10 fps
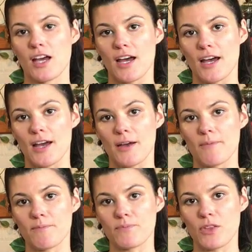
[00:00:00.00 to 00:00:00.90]

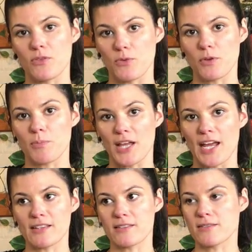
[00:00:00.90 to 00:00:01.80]
the
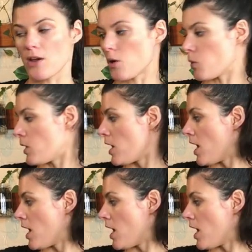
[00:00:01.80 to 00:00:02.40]
plants. So